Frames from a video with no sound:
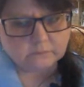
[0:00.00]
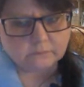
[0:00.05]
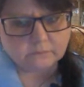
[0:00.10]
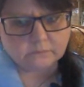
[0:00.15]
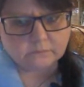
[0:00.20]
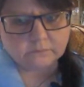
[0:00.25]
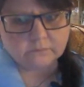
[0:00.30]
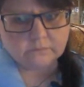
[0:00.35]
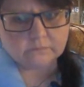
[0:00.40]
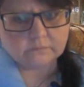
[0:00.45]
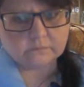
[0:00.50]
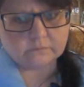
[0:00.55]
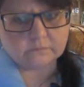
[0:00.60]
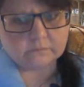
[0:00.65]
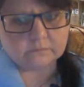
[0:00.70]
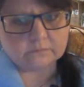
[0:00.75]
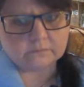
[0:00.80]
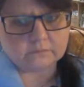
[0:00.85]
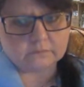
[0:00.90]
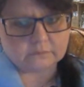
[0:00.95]

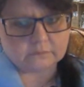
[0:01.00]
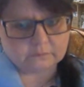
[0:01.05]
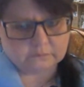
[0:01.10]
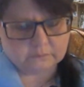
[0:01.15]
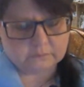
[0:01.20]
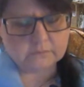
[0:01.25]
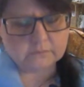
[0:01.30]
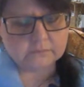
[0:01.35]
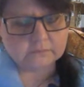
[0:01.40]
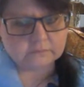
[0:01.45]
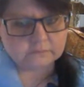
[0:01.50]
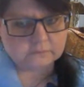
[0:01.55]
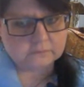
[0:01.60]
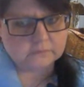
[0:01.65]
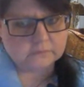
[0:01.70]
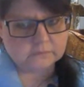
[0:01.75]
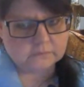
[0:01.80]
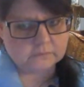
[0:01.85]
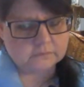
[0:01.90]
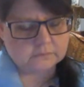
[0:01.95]

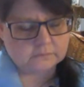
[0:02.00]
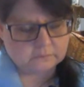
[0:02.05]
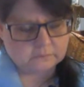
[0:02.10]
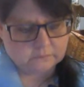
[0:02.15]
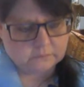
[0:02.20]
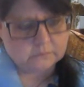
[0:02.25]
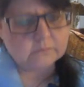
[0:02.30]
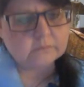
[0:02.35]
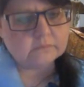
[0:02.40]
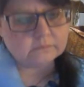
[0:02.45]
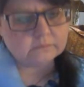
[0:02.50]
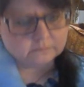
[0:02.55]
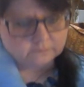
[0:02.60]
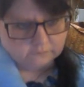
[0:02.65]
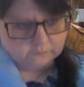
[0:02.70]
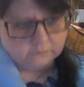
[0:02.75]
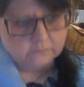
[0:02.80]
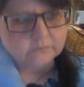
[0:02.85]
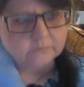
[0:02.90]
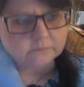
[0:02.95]

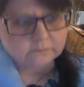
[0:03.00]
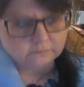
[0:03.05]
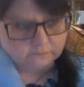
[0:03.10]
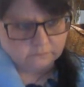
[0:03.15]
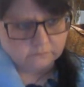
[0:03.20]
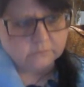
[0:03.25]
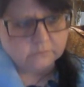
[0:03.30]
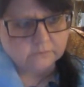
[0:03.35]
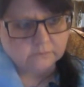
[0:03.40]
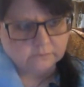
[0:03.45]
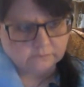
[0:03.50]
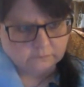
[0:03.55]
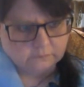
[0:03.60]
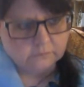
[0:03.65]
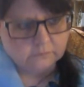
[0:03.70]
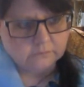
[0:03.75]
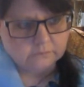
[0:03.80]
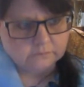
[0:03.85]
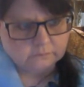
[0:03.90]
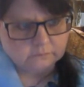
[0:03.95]

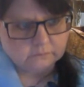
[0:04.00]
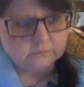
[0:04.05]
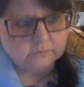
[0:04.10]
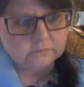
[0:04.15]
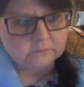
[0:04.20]
The person shown says nothing.